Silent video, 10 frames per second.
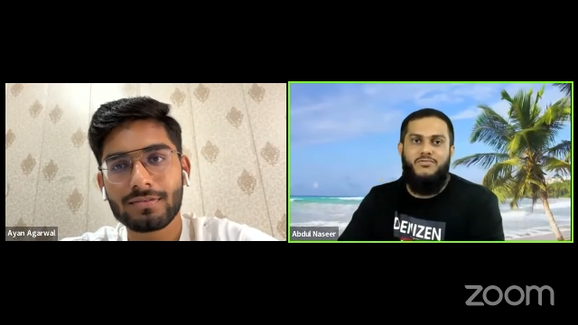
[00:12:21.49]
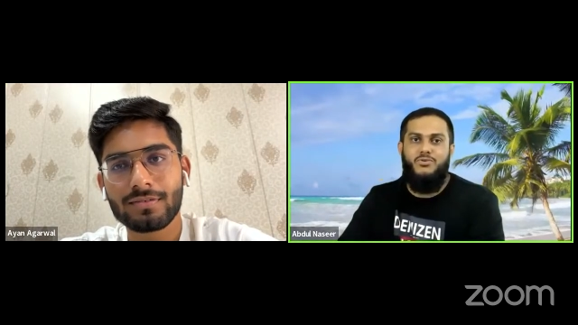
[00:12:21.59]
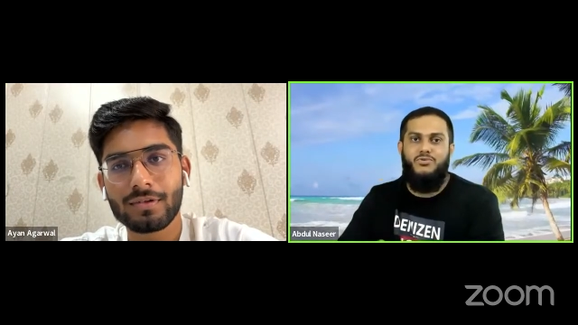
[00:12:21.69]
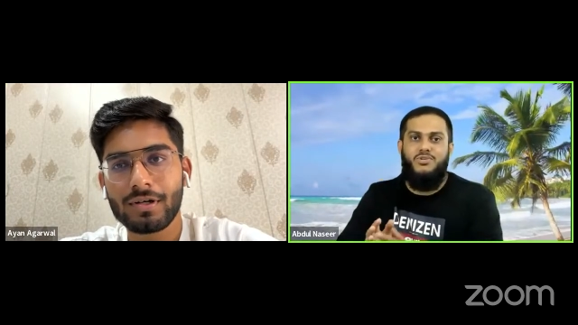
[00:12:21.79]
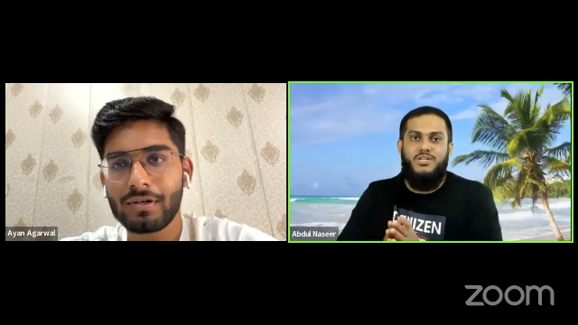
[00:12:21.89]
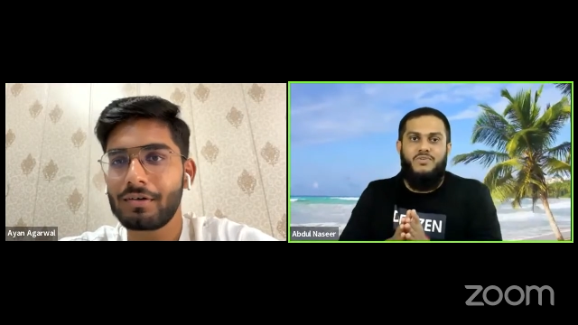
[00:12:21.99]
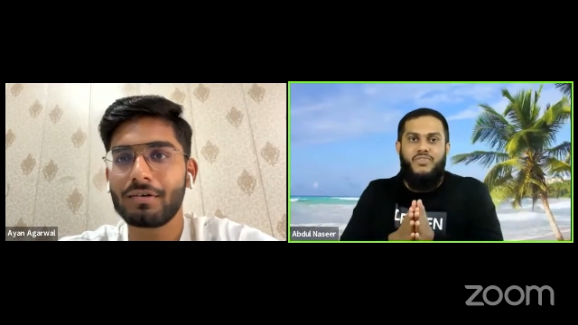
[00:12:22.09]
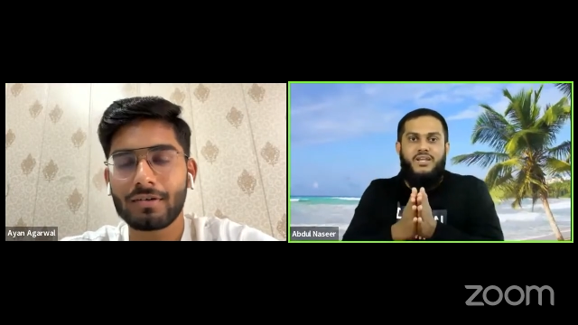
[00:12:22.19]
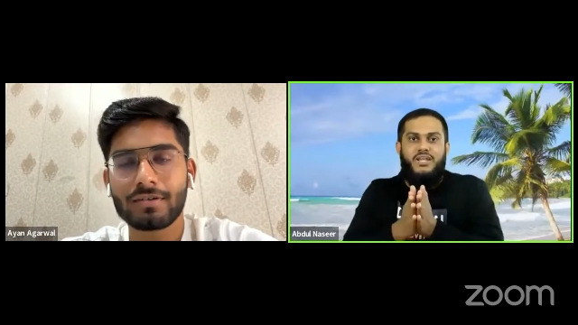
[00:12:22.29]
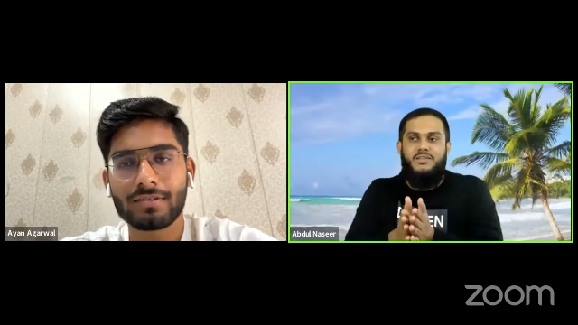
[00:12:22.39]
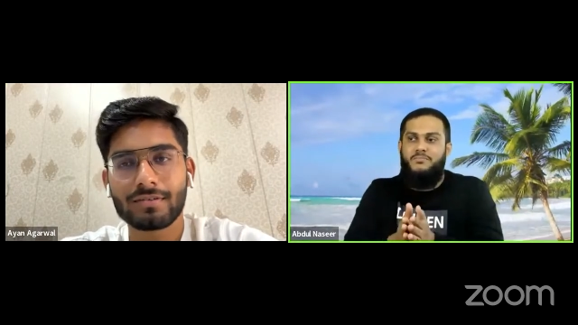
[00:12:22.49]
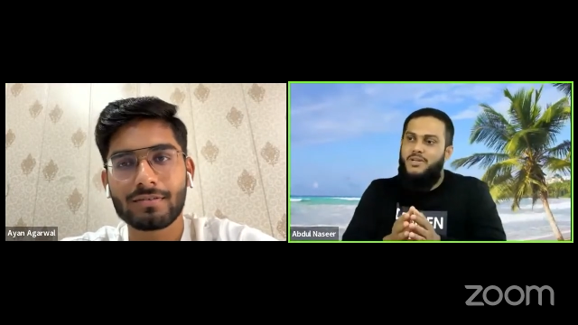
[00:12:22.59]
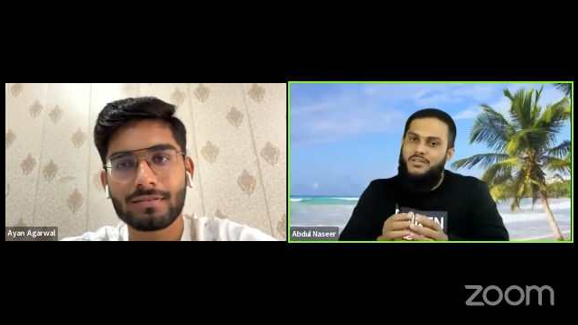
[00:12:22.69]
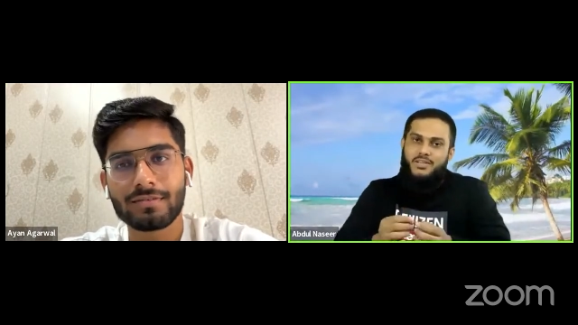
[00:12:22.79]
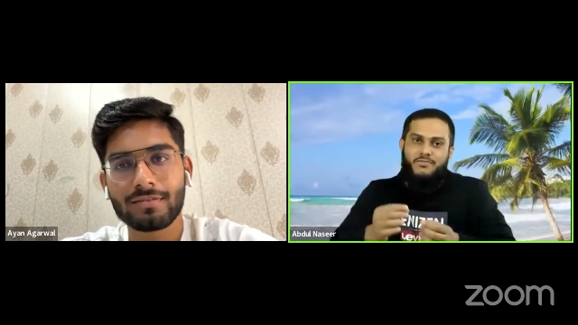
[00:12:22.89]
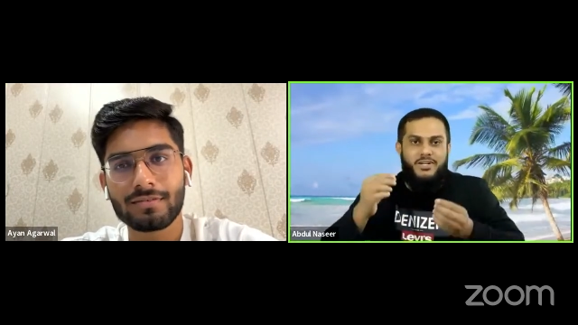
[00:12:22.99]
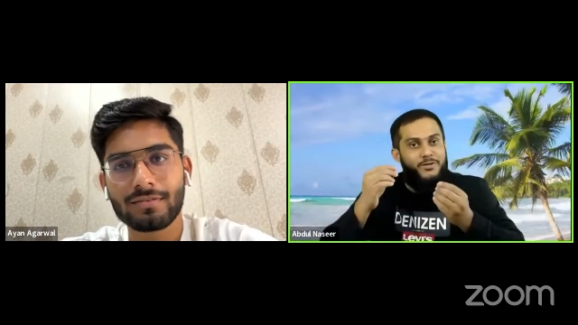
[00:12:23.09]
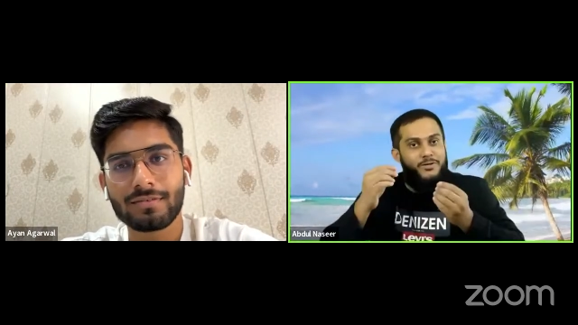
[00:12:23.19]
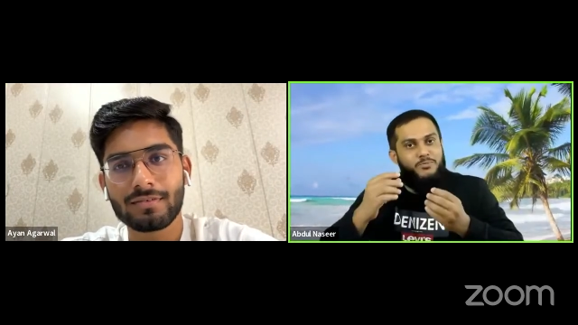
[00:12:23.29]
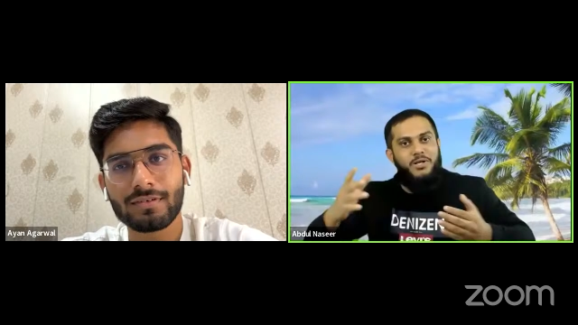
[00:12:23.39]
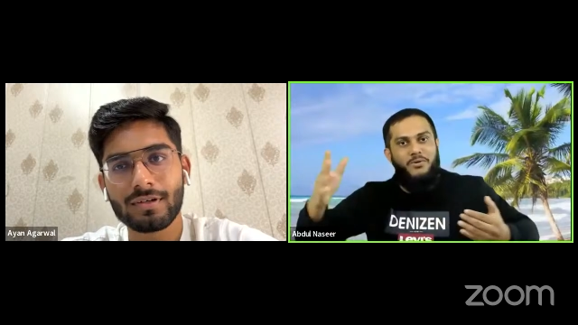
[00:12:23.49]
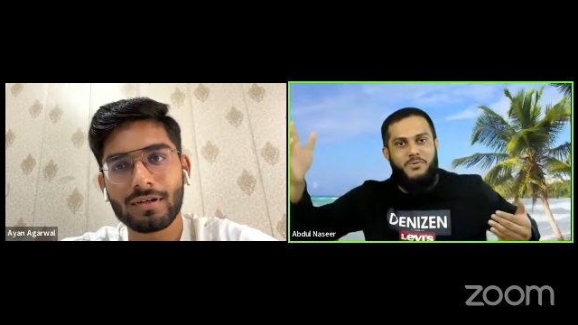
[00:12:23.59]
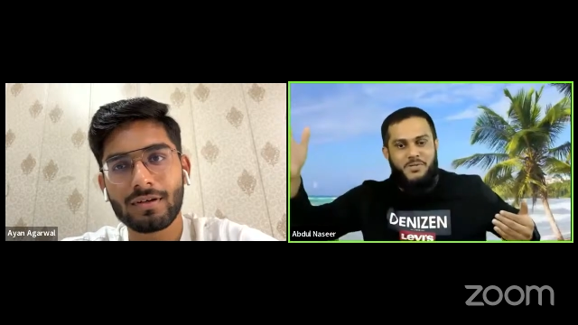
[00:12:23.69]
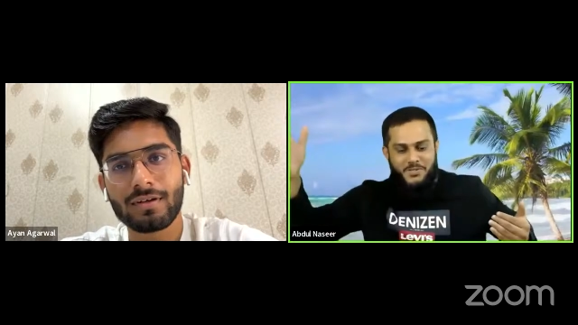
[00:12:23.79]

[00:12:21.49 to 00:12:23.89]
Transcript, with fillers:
Speaker 1: Few students, when they take the break, they went into break only.